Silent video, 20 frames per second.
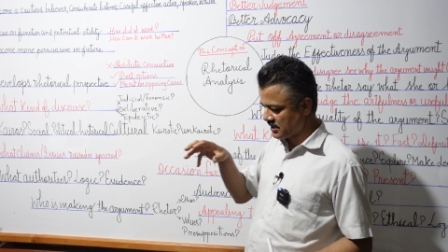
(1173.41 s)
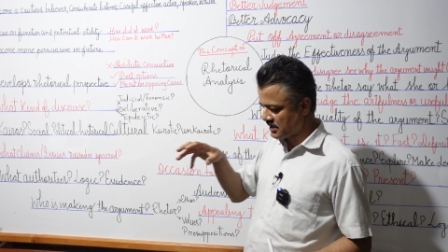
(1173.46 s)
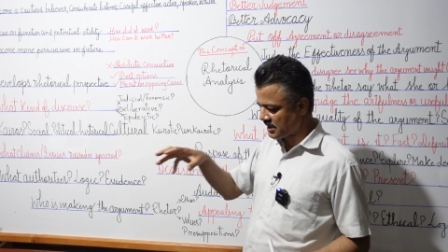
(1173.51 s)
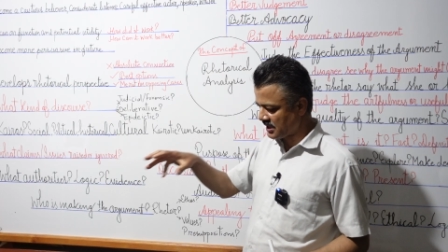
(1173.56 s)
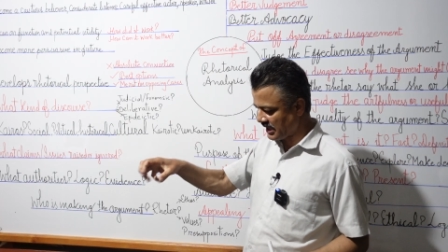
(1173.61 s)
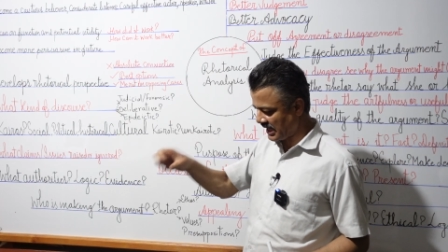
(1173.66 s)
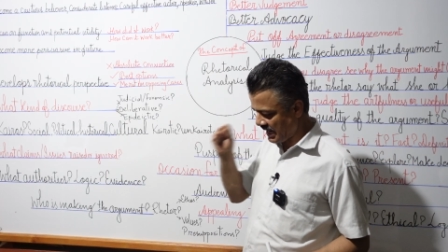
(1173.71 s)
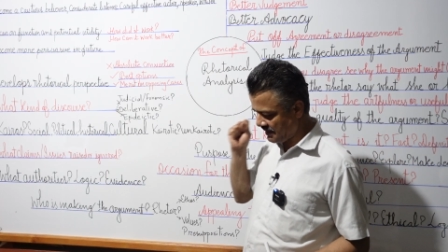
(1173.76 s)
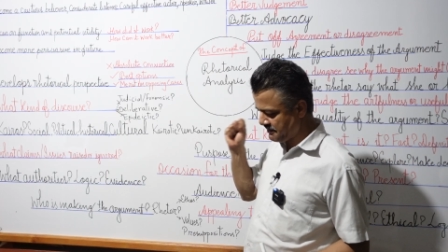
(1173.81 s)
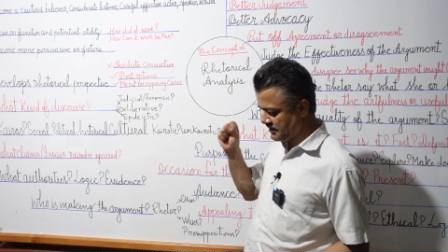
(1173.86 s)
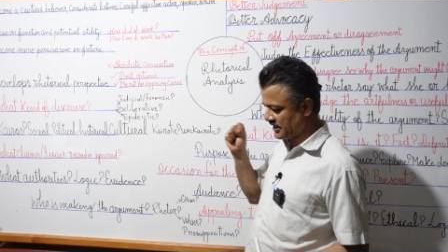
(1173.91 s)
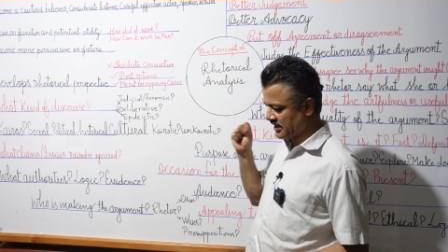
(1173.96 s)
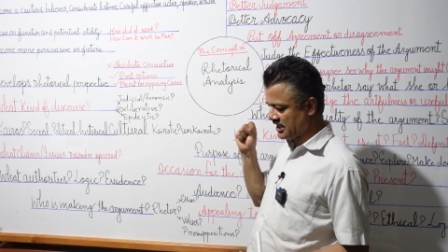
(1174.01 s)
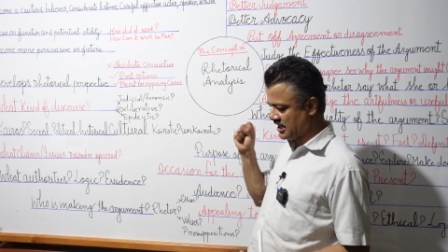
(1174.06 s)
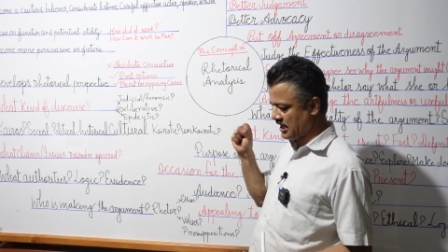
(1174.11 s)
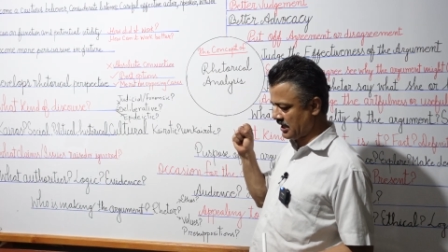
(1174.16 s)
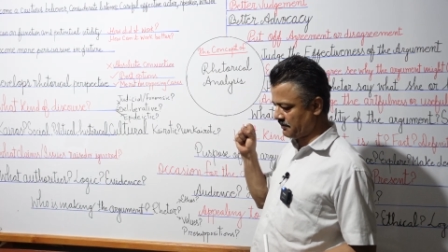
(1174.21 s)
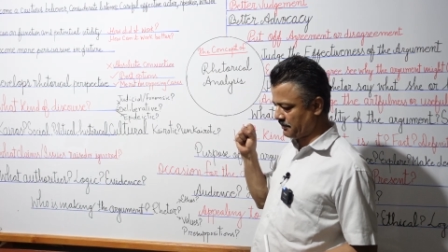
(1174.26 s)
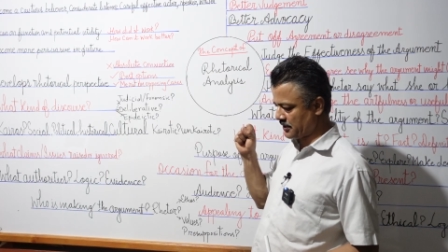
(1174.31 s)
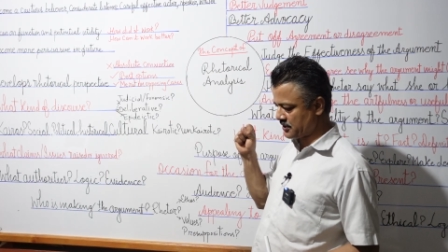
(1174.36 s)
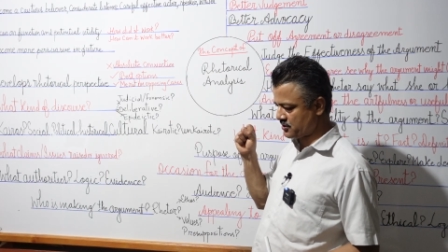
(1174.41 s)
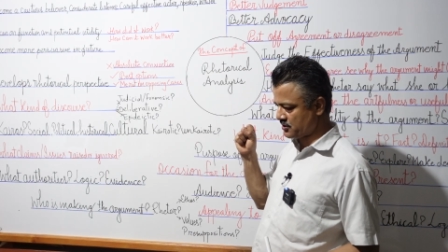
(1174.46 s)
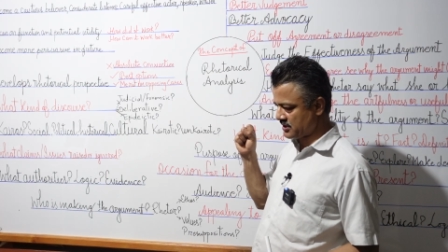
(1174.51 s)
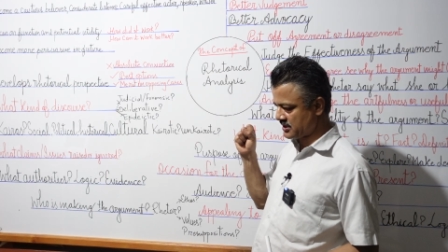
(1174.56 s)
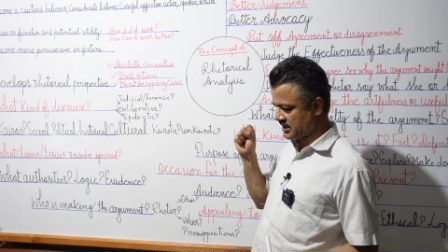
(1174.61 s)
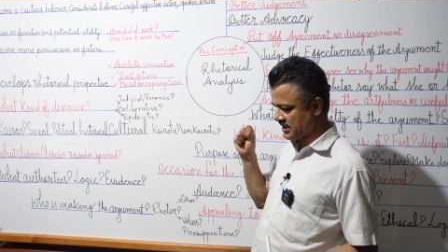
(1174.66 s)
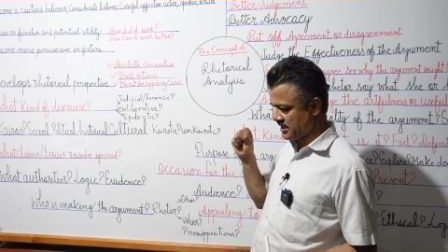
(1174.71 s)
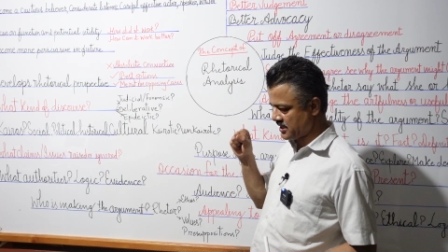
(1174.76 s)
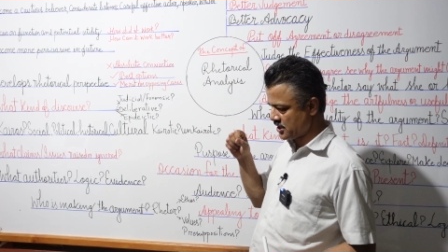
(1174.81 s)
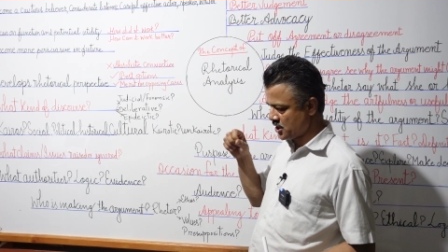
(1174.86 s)
grabbing the
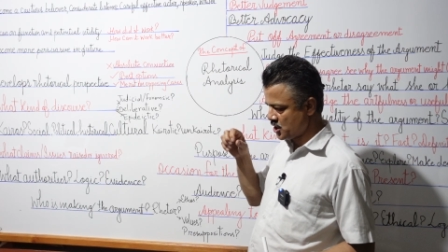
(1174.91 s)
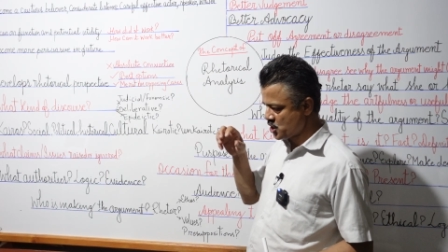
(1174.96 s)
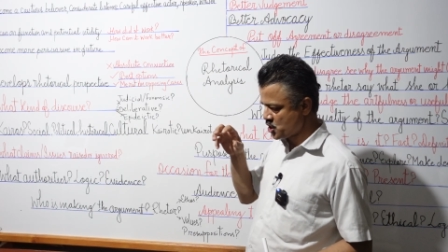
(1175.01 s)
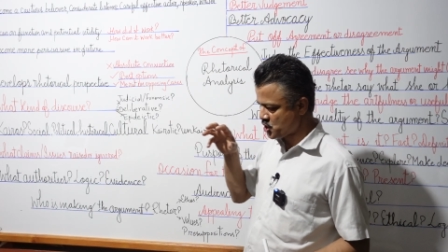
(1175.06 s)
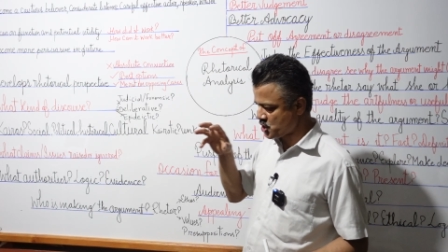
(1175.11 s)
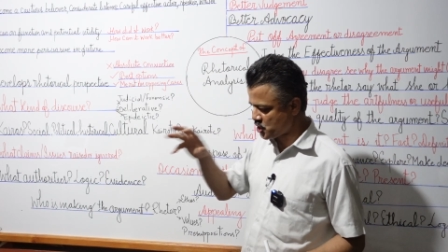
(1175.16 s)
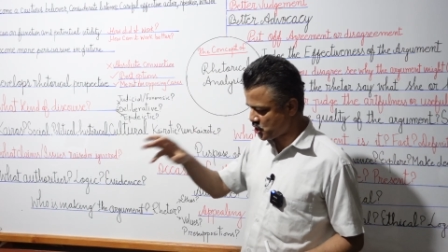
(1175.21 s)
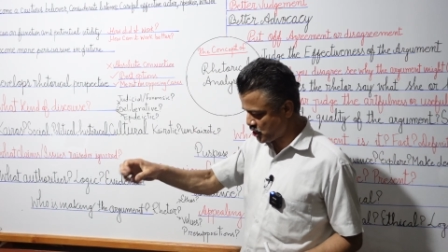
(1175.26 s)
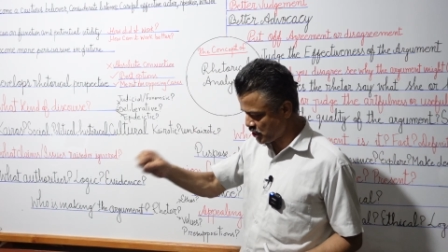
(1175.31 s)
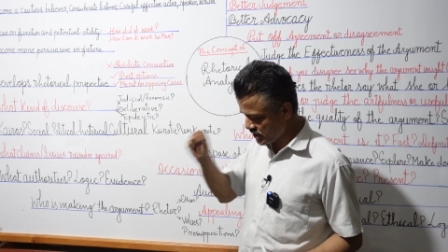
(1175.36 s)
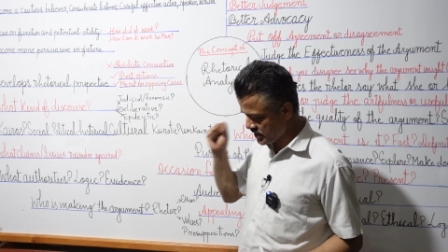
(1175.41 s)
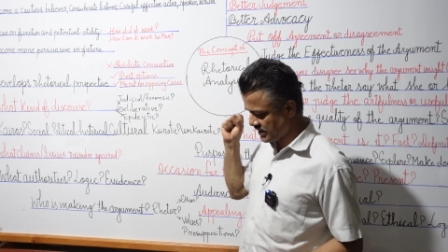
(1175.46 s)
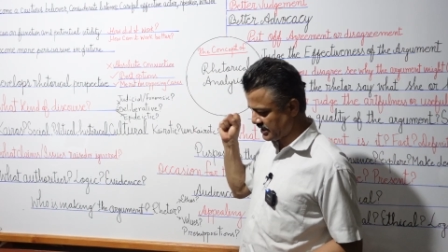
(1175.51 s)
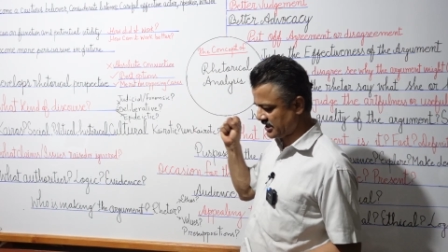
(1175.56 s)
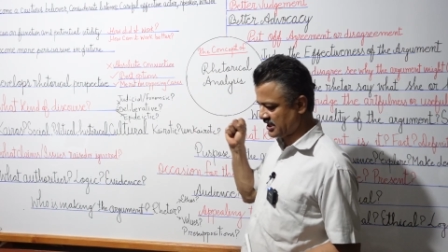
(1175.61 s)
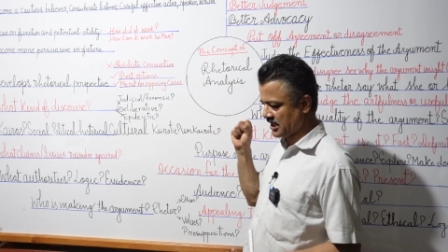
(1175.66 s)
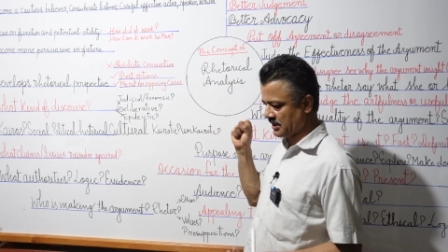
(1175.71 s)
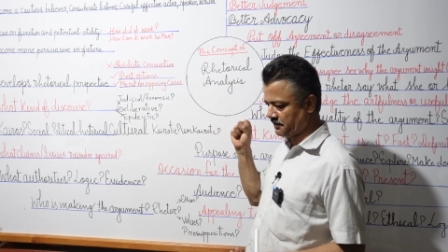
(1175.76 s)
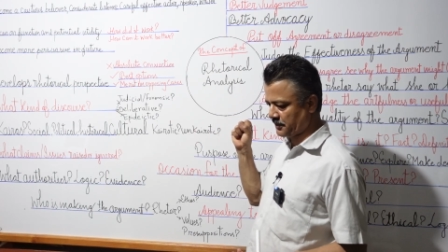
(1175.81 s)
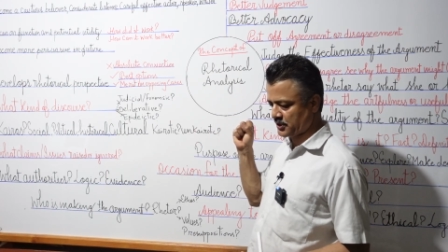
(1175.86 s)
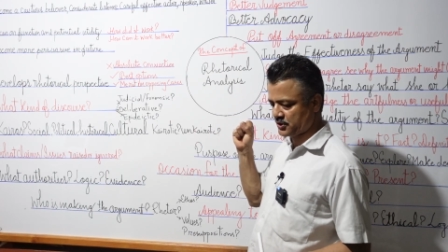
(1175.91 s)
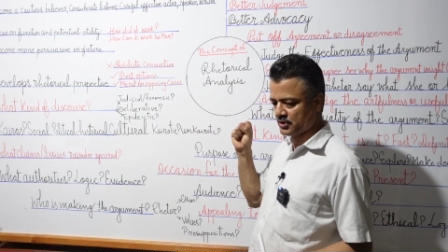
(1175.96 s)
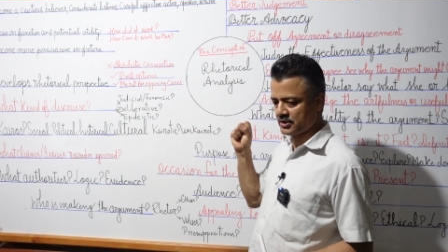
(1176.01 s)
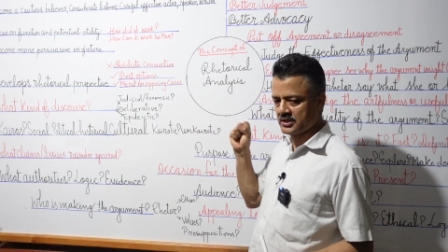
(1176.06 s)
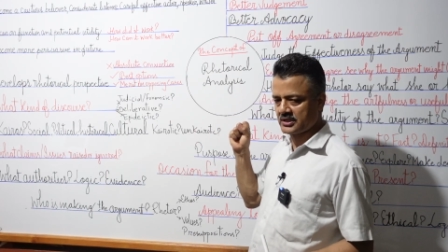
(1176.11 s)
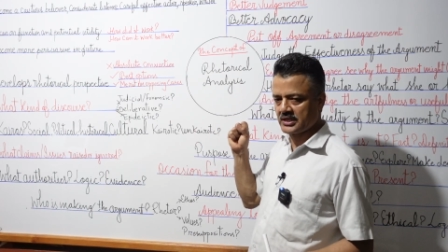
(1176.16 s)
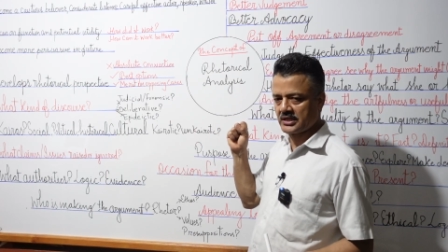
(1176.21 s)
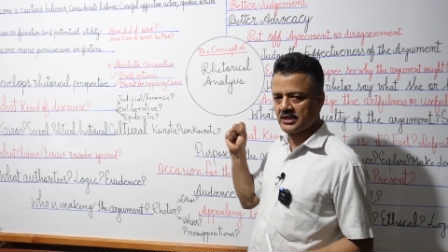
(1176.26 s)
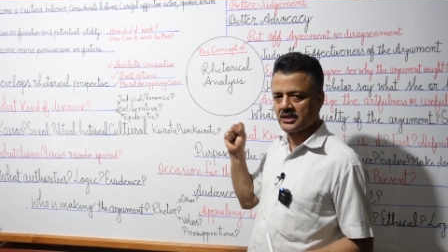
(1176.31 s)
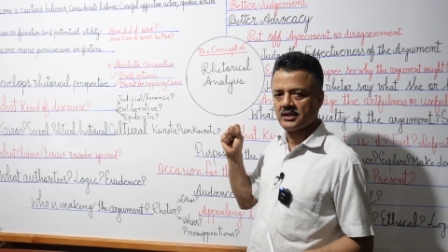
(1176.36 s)
opportunity, seizing the
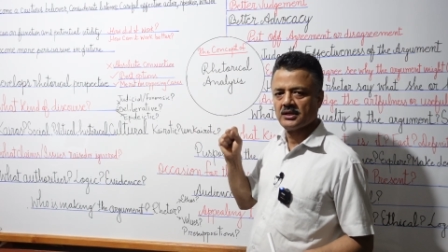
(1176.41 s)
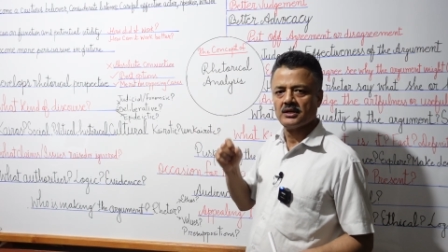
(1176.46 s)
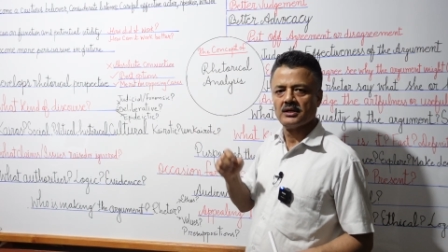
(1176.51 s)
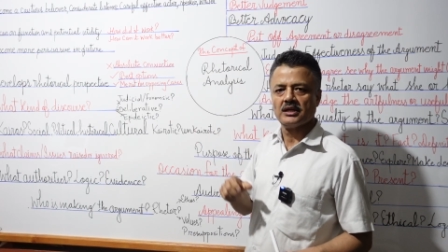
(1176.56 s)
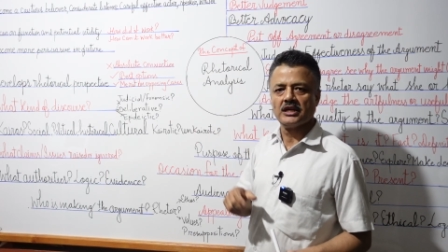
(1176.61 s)
opportunity